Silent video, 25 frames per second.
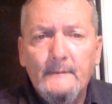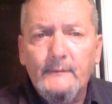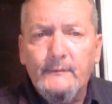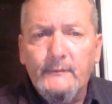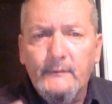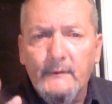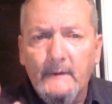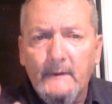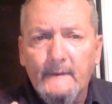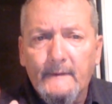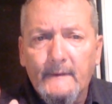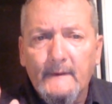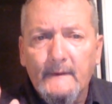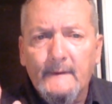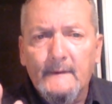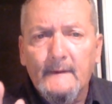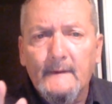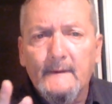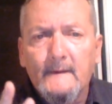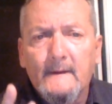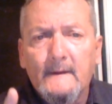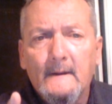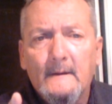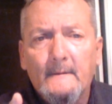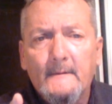Jesus
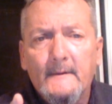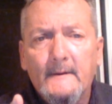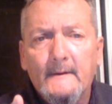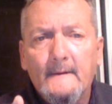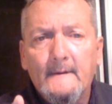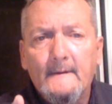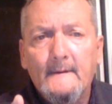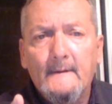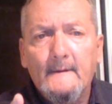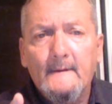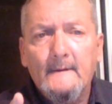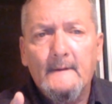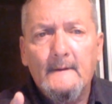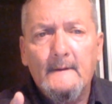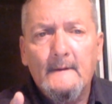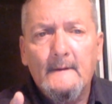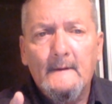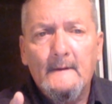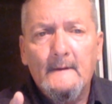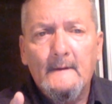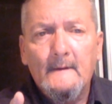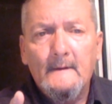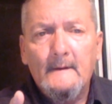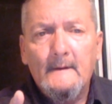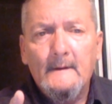is coming.
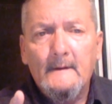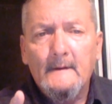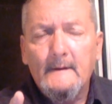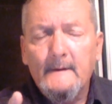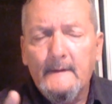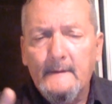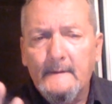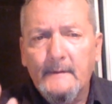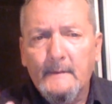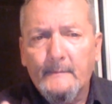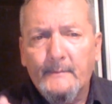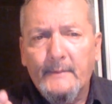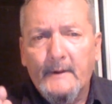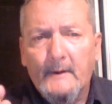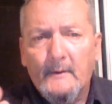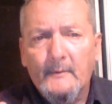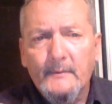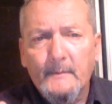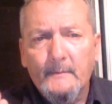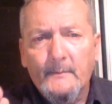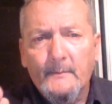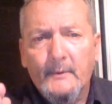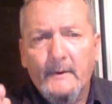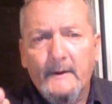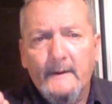He's about
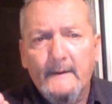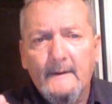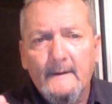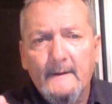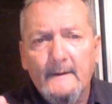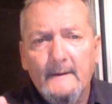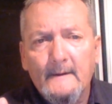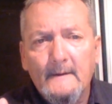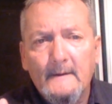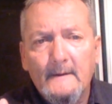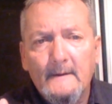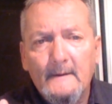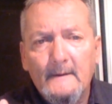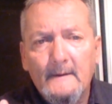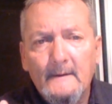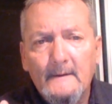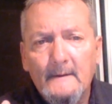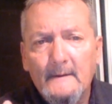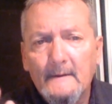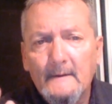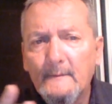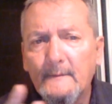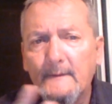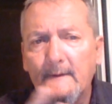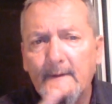to break
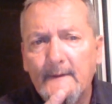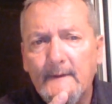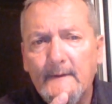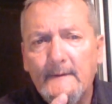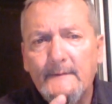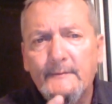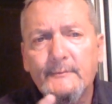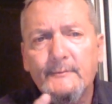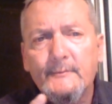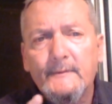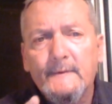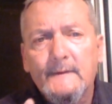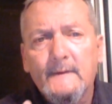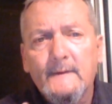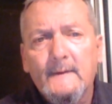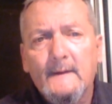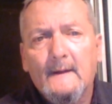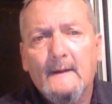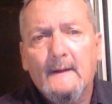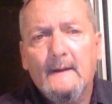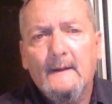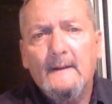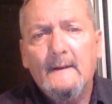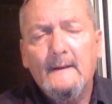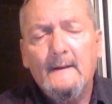the eastern
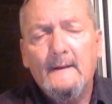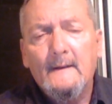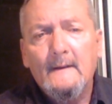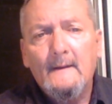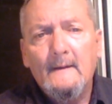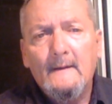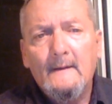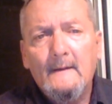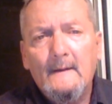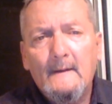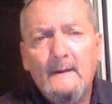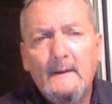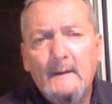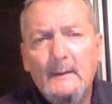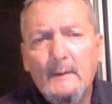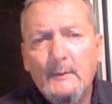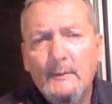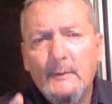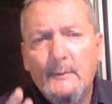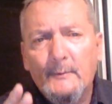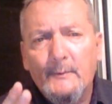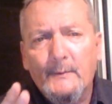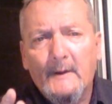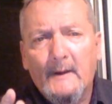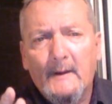sky.
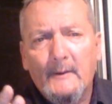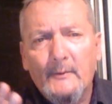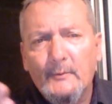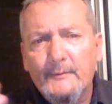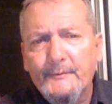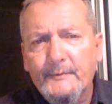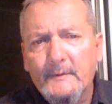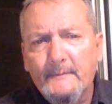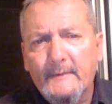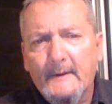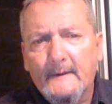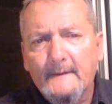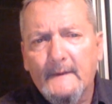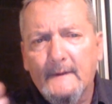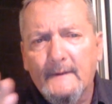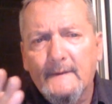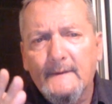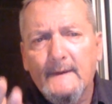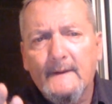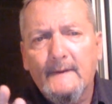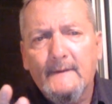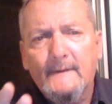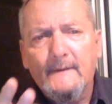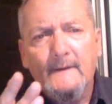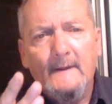The Father is about to
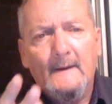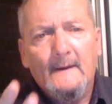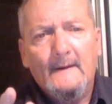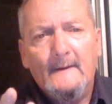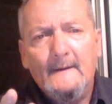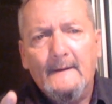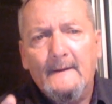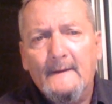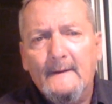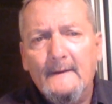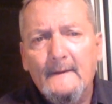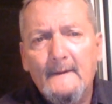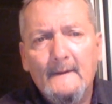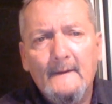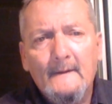say, Son,